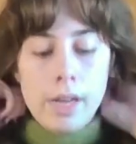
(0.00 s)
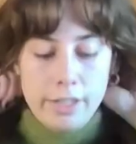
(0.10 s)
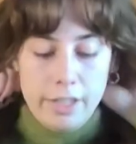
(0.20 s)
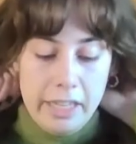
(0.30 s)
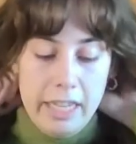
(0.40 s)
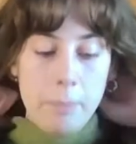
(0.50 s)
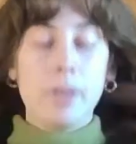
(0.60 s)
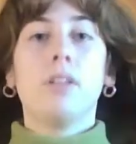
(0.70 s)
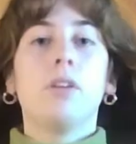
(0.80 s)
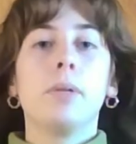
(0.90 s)
to keep
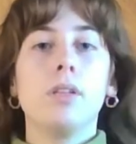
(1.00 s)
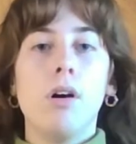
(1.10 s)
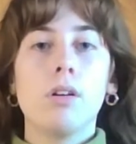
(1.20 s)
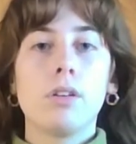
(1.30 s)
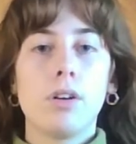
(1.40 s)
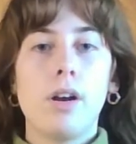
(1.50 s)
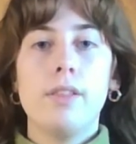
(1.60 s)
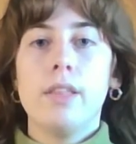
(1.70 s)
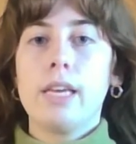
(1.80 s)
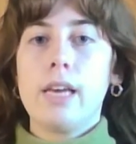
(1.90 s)
it a little bit longer, and
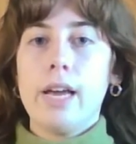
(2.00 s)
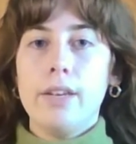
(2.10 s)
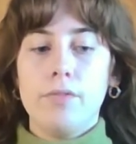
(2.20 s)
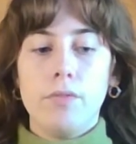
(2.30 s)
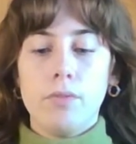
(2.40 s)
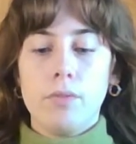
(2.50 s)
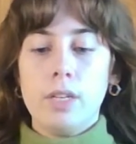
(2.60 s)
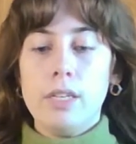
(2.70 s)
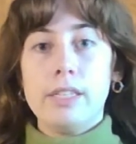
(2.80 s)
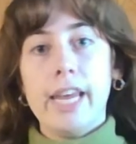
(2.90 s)
then they kind of
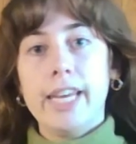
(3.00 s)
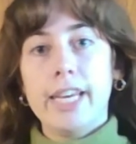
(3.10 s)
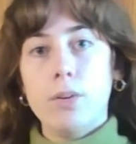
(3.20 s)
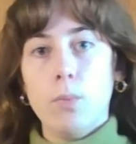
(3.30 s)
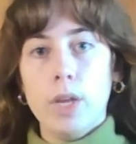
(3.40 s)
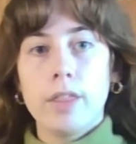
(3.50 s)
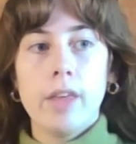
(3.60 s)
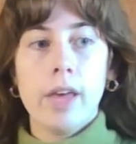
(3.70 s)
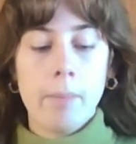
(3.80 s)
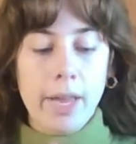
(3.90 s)
can take it with
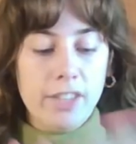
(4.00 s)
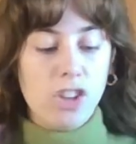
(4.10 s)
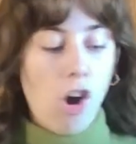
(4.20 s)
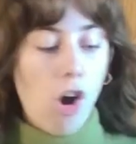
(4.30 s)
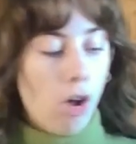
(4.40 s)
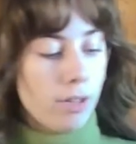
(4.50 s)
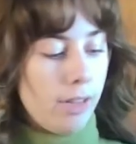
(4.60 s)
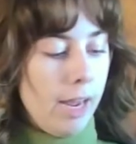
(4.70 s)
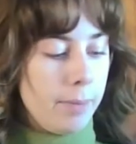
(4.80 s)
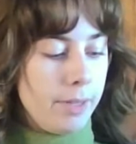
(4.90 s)
them and it's all
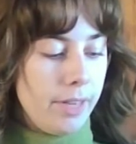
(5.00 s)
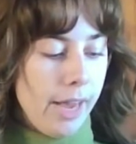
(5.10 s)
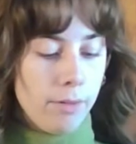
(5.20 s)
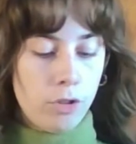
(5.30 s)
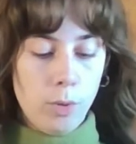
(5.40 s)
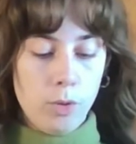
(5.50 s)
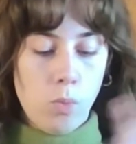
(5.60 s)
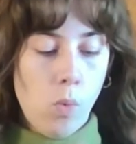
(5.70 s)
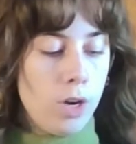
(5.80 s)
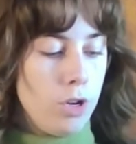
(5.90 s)
taped down so it's
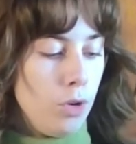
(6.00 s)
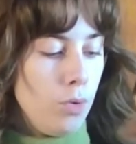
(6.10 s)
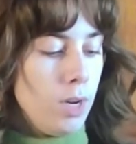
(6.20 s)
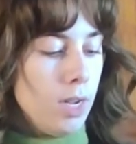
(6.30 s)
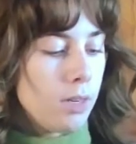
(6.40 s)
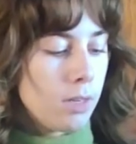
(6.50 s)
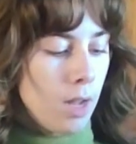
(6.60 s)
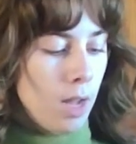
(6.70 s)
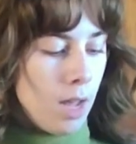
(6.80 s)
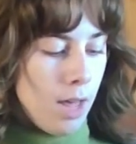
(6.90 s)
one unit.
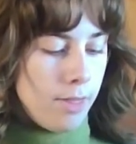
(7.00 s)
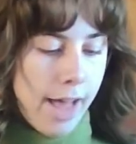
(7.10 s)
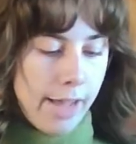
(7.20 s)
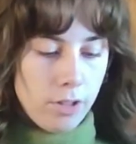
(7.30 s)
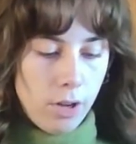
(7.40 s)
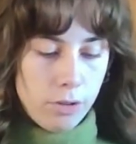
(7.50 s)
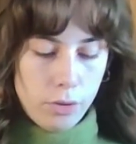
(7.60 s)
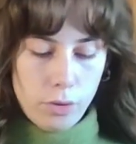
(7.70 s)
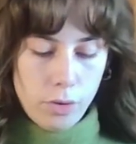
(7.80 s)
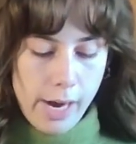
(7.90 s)
That's
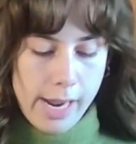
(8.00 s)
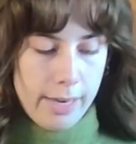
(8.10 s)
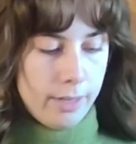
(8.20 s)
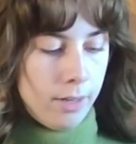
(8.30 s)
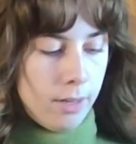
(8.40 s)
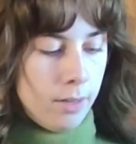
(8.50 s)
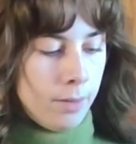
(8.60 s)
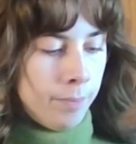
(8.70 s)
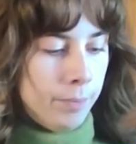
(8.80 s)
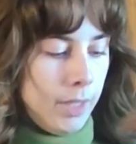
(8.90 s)
also great
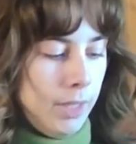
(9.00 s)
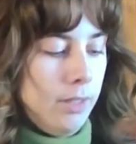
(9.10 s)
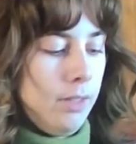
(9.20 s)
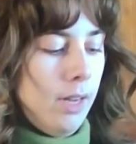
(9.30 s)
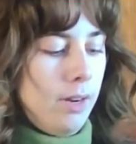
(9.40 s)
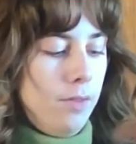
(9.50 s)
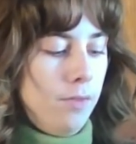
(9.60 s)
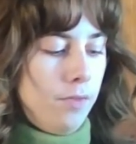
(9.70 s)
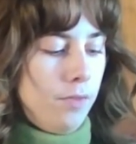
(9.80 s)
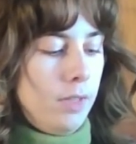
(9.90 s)
instead
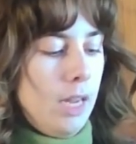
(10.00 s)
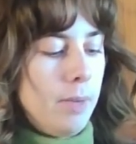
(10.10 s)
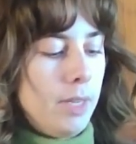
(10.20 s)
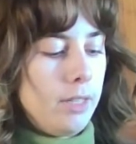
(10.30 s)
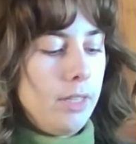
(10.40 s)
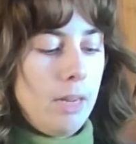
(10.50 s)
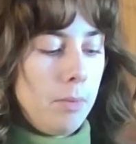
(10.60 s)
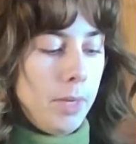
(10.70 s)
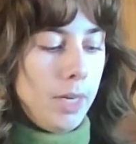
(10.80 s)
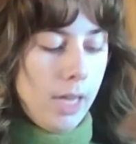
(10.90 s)
of taking it to the
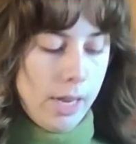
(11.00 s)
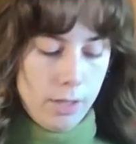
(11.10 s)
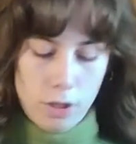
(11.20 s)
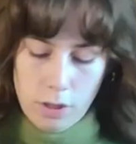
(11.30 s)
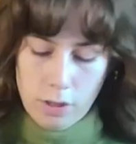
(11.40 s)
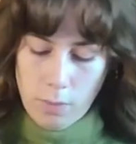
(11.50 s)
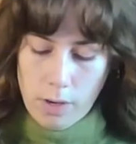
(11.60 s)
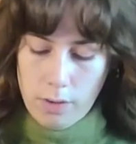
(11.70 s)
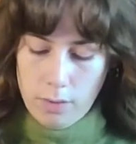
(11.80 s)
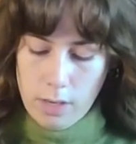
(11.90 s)
table. But again, it's just one
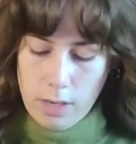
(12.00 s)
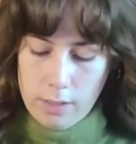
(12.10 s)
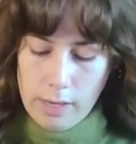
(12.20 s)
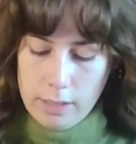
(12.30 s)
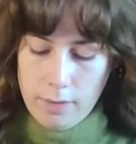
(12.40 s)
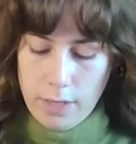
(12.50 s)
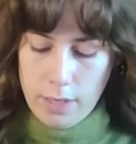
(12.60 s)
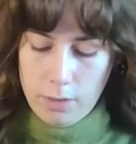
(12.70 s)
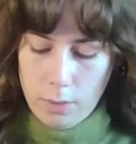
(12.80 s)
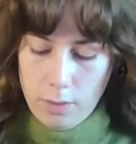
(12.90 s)
of those nice
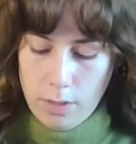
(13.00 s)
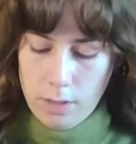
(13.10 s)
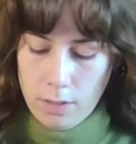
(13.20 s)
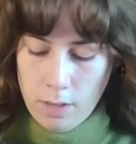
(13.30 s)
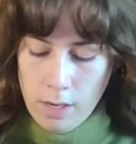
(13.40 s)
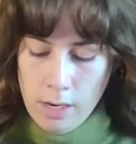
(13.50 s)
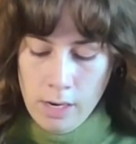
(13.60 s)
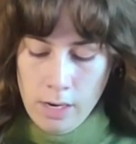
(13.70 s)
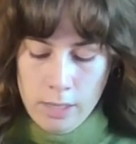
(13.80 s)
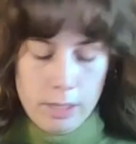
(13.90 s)
activities where you can
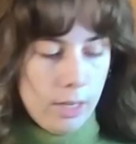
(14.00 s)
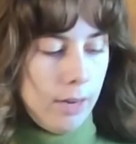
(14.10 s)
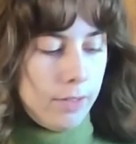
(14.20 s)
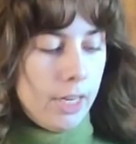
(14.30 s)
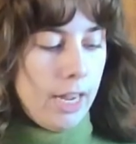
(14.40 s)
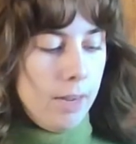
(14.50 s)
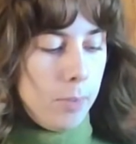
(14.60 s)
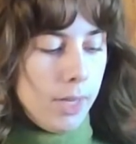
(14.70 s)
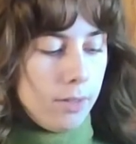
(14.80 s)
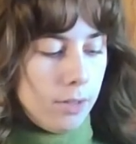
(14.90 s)
just kind of tape
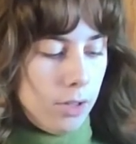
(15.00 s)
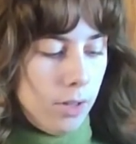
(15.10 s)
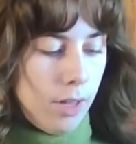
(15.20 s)
it to